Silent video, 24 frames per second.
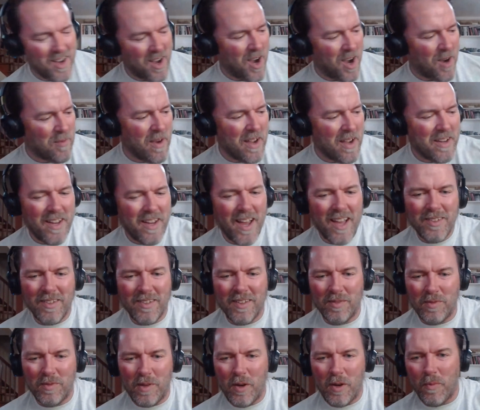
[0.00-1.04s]
my
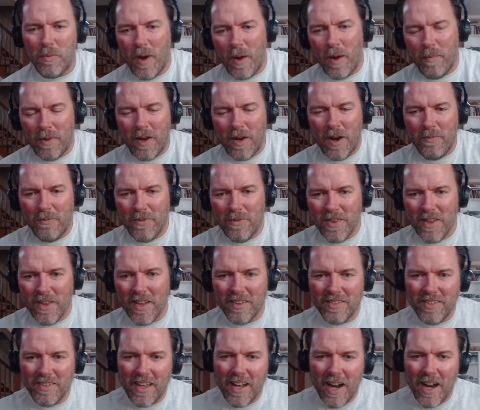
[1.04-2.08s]
desk as we were prepping up for
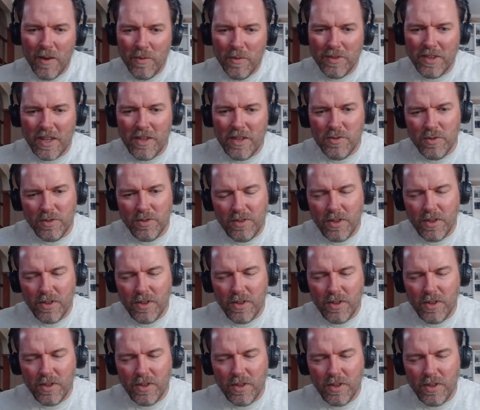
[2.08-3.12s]
this. And I was
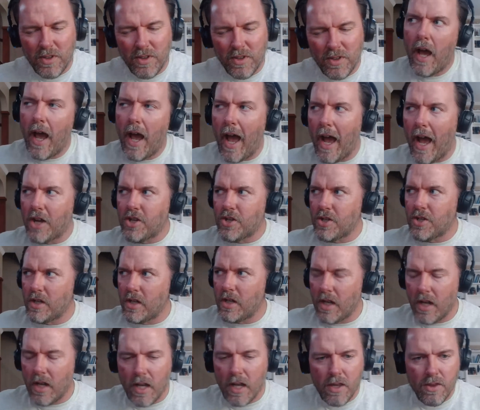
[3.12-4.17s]
interested
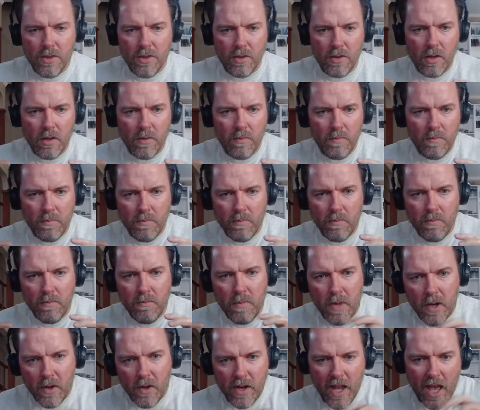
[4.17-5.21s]
actually in the
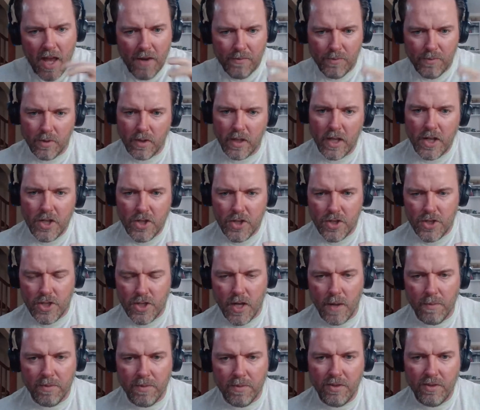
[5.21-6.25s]
myriad of
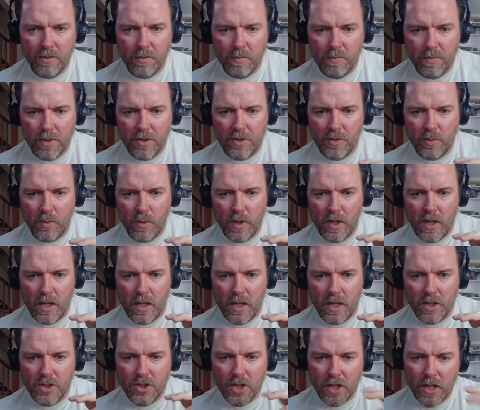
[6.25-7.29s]
relationships
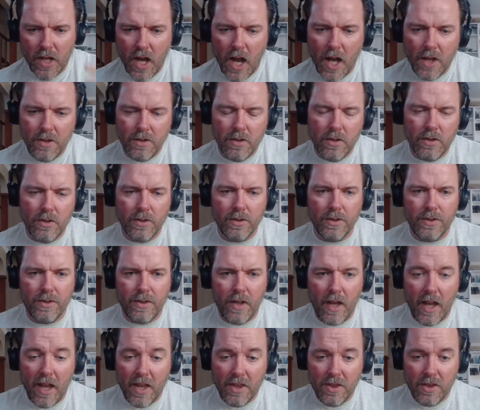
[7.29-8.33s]
between Chicanos
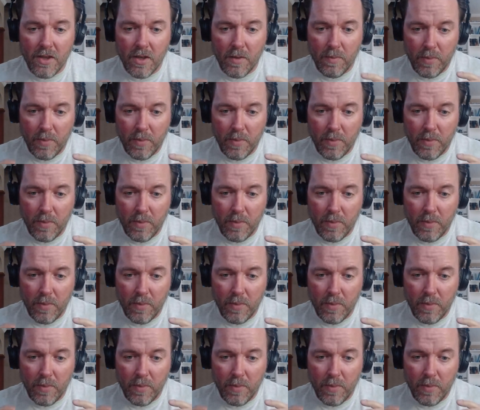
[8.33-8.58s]
and the